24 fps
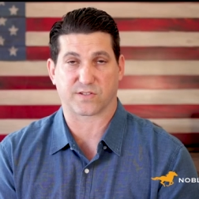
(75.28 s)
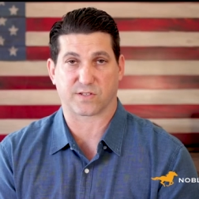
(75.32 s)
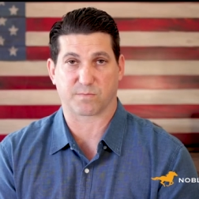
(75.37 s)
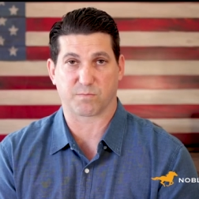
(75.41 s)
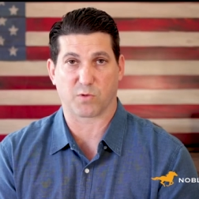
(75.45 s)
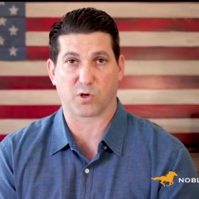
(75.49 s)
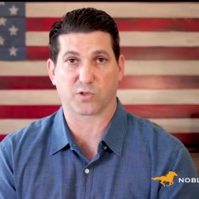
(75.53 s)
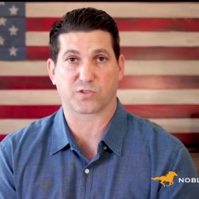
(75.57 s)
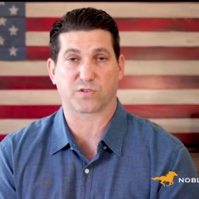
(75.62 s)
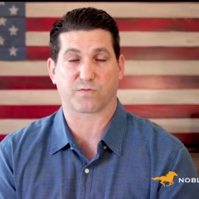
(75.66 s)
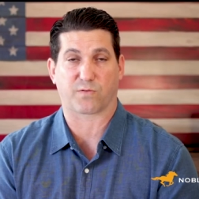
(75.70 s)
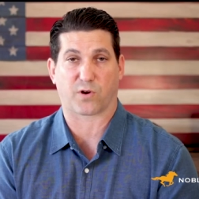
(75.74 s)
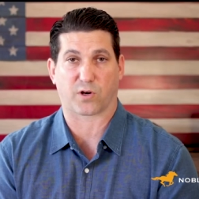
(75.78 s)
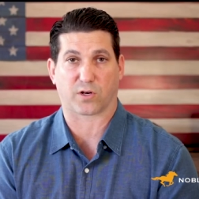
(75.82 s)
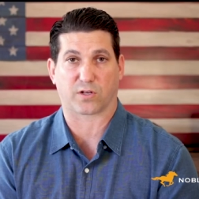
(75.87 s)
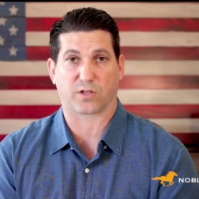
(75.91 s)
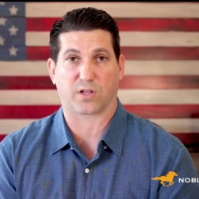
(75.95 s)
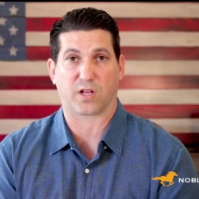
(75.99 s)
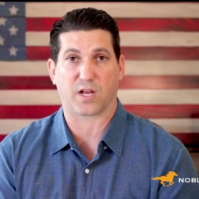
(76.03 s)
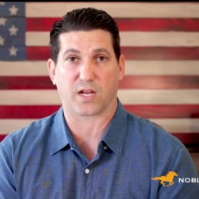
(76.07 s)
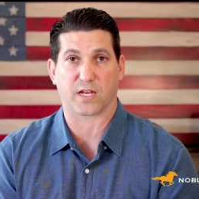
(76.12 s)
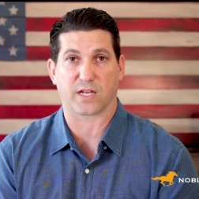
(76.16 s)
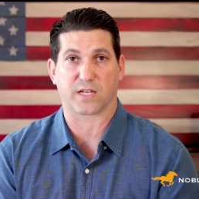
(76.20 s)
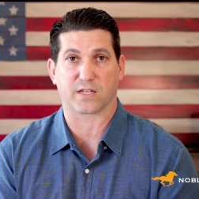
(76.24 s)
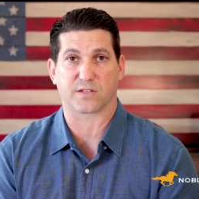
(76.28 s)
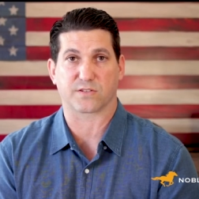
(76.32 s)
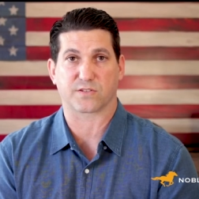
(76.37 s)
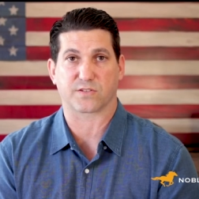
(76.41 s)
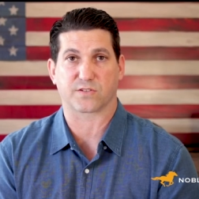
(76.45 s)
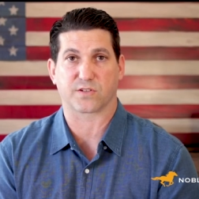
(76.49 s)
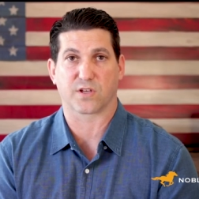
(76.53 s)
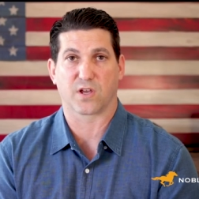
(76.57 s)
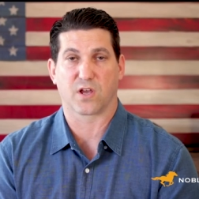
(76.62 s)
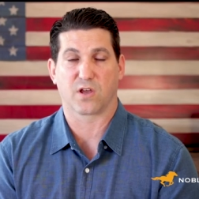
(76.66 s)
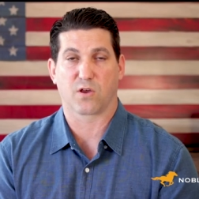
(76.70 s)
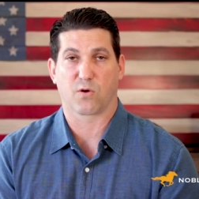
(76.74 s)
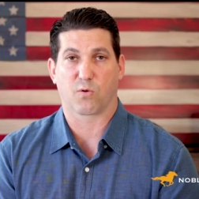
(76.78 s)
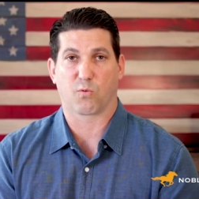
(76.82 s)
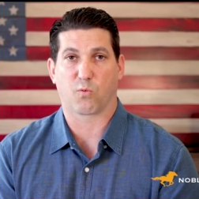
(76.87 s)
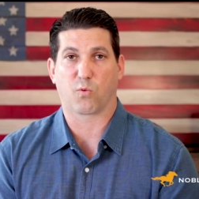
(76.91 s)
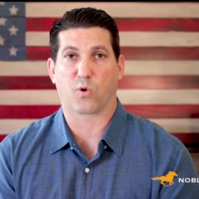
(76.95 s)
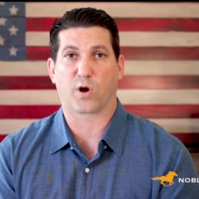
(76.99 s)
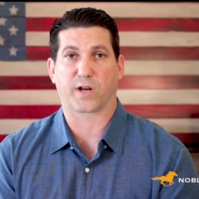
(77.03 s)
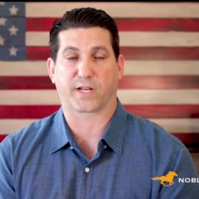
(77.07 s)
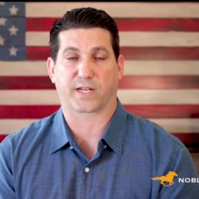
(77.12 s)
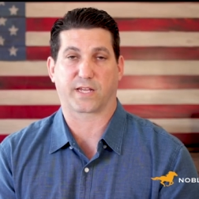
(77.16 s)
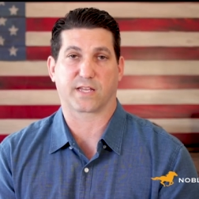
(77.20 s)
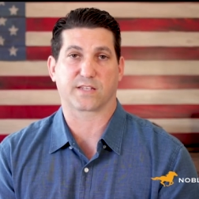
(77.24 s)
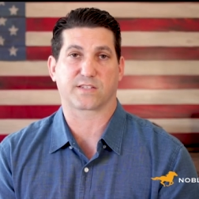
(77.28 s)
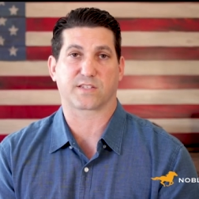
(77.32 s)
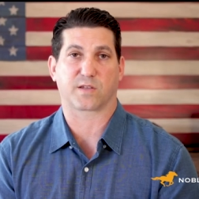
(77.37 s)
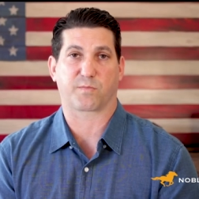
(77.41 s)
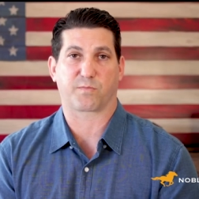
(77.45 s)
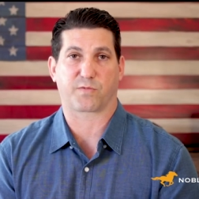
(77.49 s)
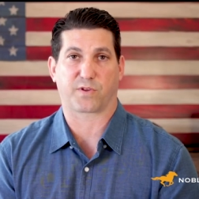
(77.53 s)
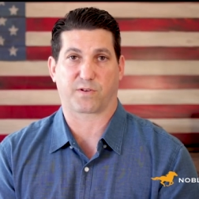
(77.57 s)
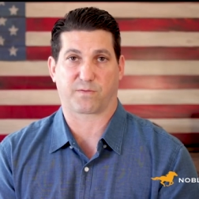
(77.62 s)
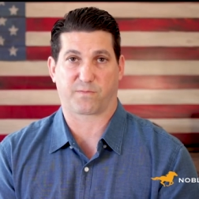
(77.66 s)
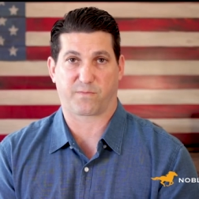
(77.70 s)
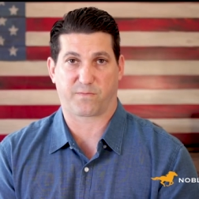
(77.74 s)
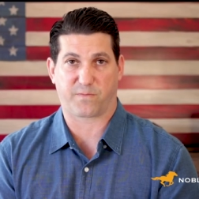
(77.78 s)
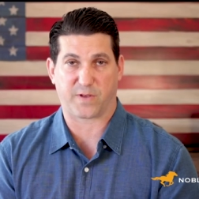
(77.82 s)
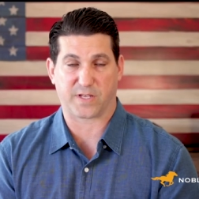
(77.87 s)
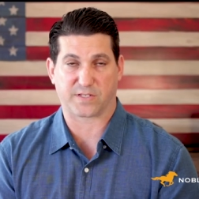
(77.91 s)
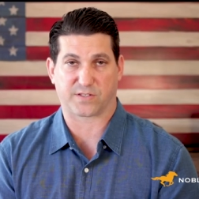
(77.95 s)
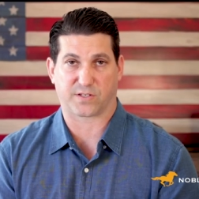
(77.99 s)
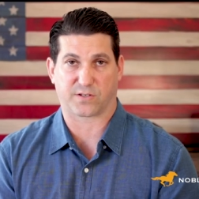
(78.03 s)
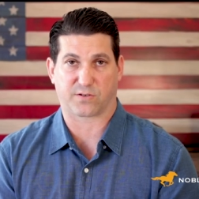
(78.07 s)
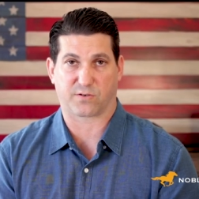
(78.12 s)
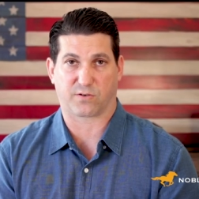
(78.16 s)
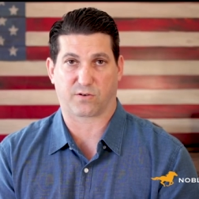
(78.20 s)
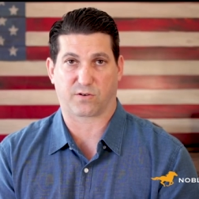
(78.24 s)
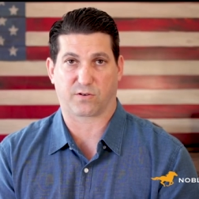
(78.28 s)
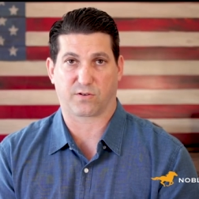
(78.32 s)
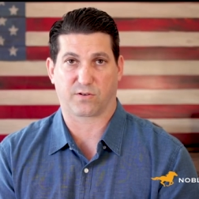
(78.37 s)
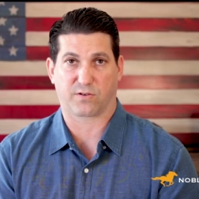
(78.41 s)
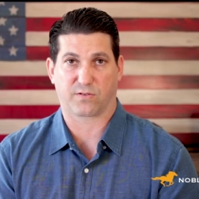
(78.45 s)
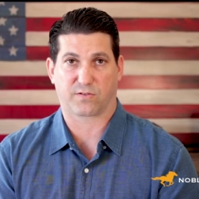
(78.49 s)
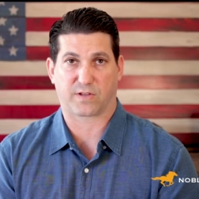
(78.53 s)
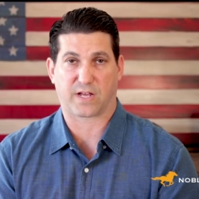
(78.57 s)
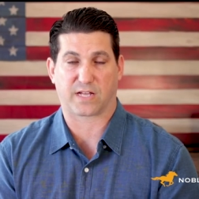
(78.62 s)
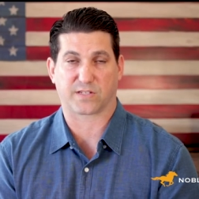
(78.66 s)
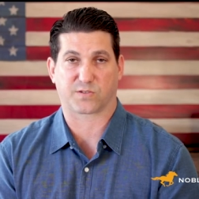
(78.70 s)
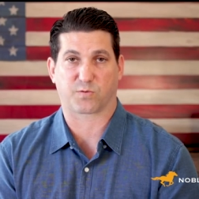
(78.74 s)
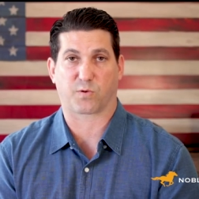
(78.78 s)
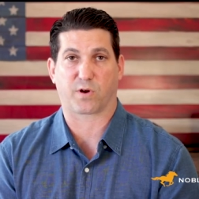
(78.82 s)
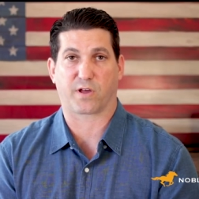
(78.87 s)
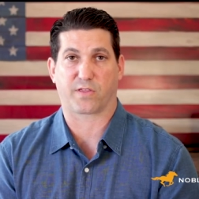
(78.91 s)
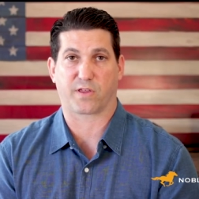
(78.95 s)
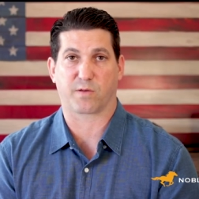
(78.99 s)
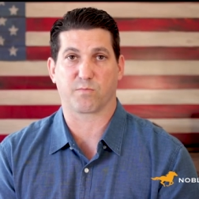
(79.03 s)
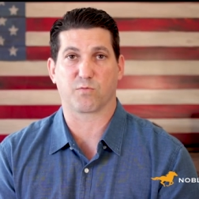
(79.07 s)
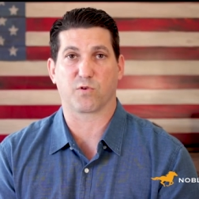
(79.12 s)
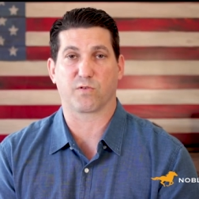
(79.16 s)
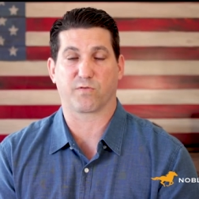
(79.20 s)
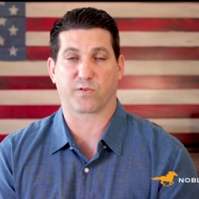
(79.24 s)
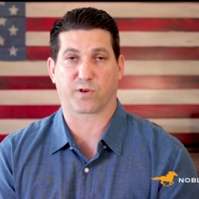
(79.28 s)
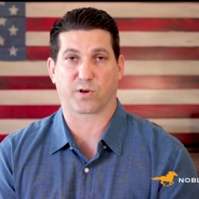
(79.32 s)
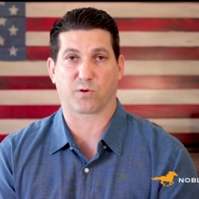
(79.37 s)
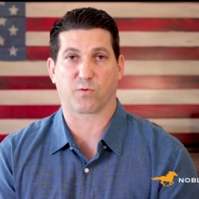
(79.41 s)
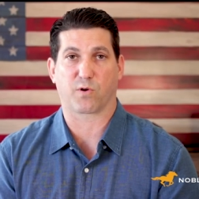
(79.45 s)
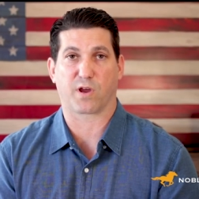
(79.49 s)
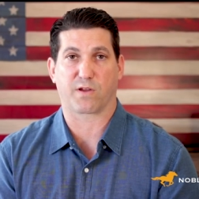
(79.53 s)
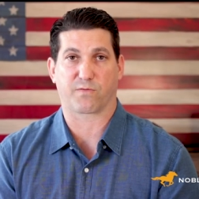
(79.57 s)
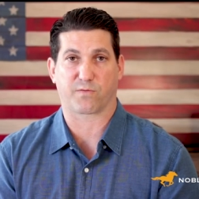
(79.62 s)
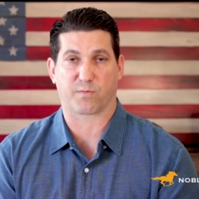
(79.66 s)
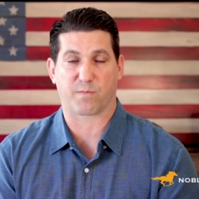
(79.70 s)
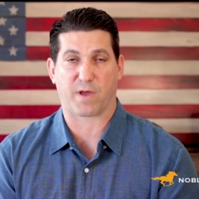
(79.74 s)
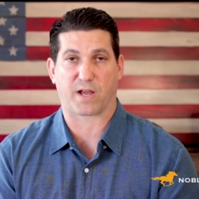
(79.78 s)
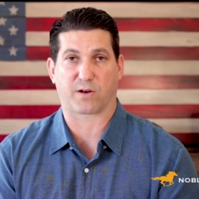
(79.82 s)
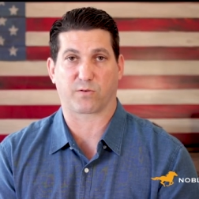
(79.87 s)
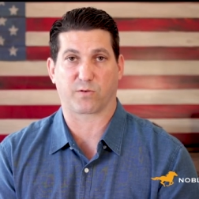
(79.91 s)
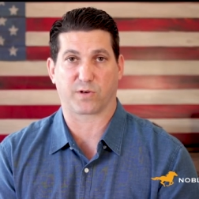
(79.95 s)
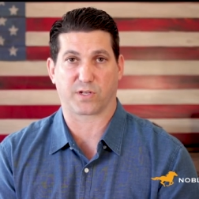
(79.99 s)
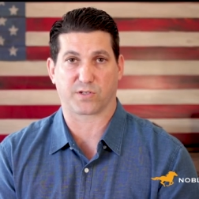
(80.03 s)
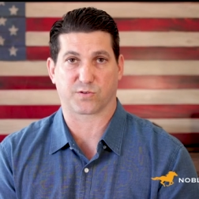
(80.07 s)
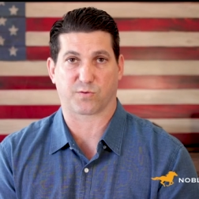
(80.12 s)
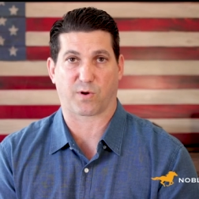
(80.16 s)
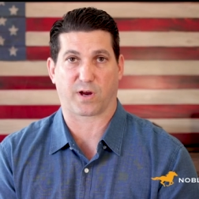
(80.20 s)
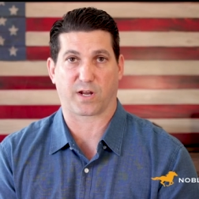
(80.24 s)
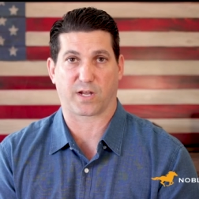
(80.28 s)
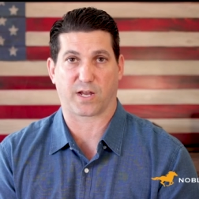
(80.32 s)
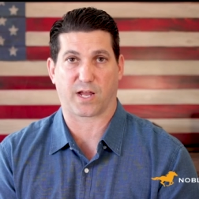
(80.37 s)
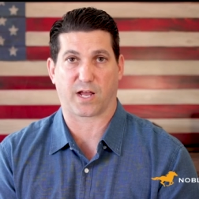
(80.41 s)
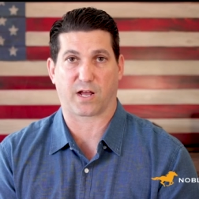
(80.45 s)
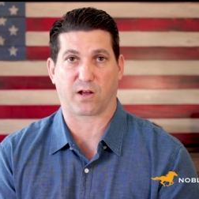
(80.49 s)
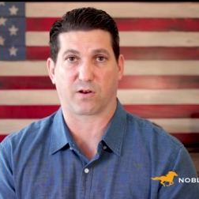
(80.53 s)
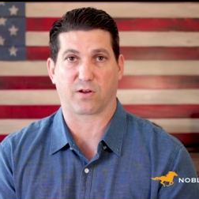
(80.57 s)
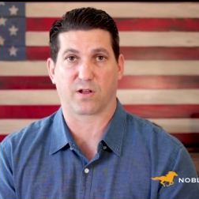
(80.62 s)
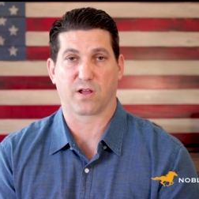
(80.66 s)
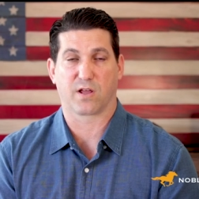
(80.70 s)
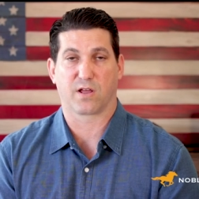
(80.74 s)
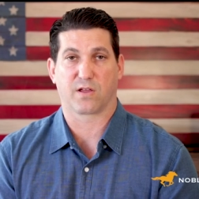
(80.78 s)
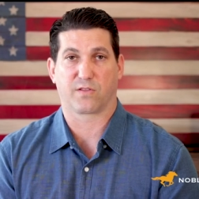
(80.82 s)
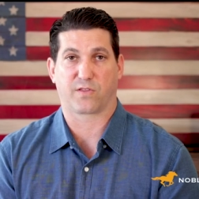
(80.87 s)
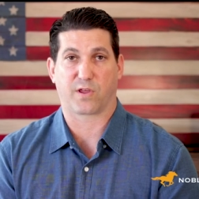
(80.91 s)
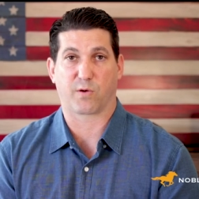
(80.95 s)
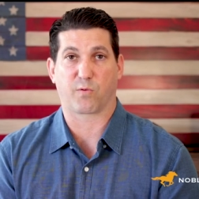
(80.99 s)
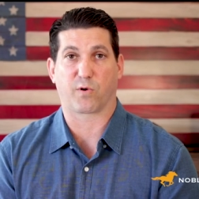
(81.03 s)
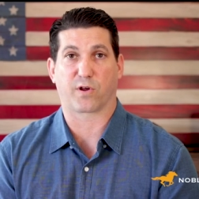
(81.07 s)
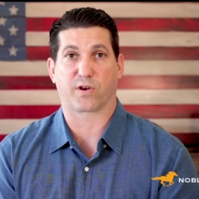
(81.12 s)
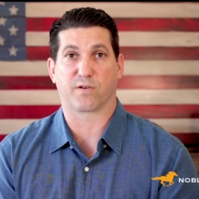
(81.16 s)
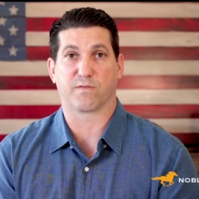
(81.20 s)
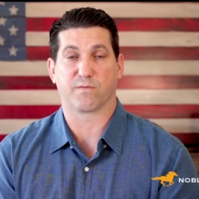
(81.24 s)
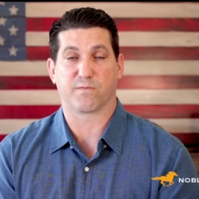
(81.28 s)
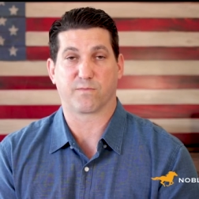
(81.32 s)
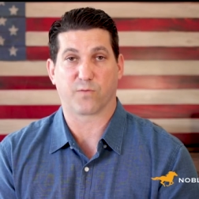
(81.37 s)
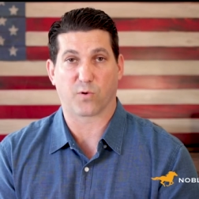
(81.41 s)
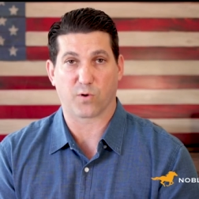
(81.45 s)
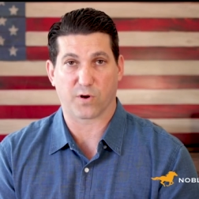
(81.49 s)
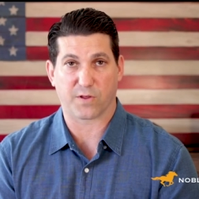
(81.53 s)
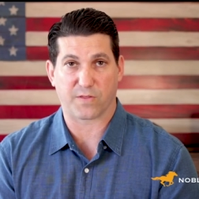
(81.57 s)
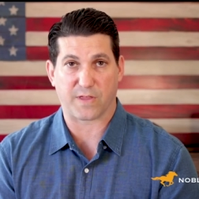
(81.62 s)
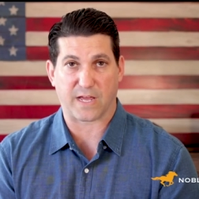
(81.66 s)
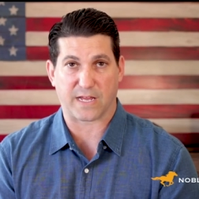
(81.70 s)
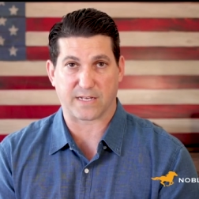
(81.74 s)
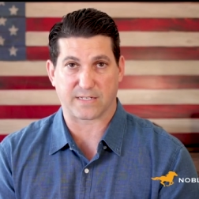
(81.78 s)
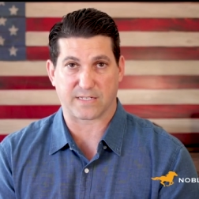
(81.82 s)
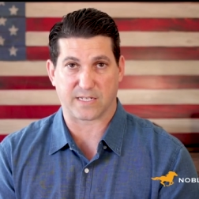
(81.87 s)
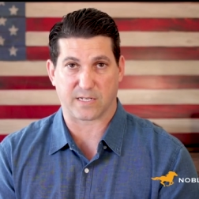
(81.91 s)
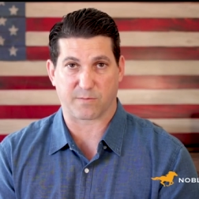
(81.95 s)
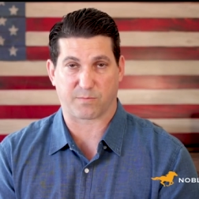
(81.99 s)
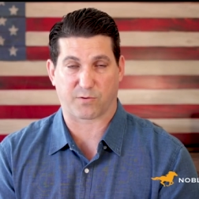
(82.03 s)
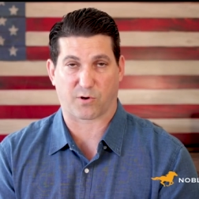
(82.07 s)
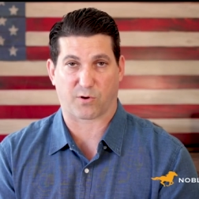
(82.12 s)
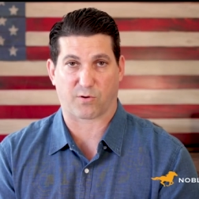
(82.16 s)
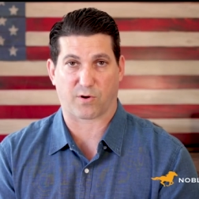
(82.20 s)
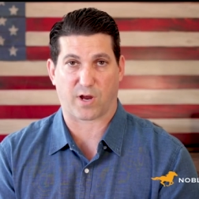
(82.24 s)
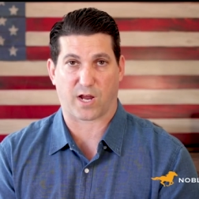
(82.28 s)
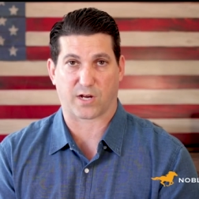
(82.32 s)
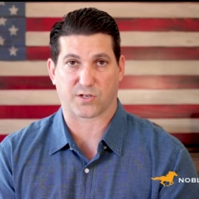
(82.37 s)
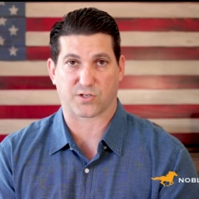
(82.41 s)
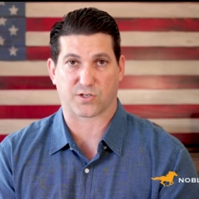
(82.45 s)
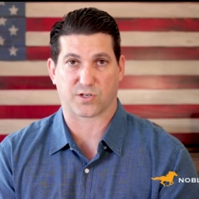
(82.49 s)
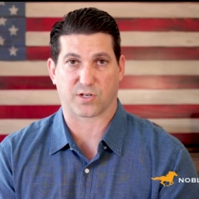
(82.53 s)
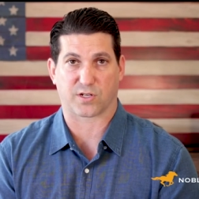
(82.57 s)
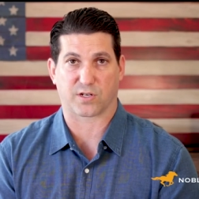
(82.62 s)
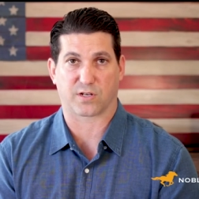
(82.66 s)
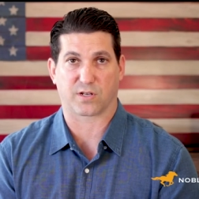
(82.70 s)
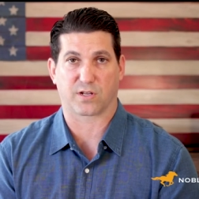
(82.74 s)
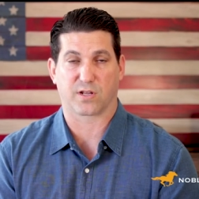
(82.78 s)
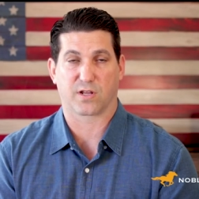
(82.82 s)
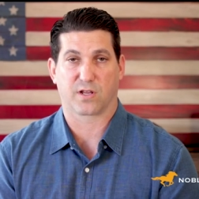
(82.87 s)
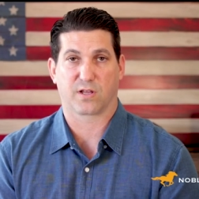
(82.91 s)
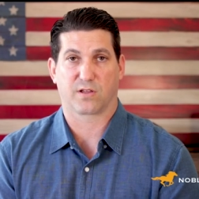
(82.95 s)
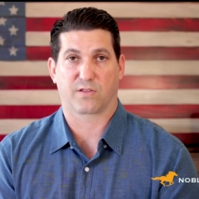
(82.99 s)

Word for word: And most of our clients want to get something physical. That's why they're moving away from equities right now. They want to avoid that deep correction.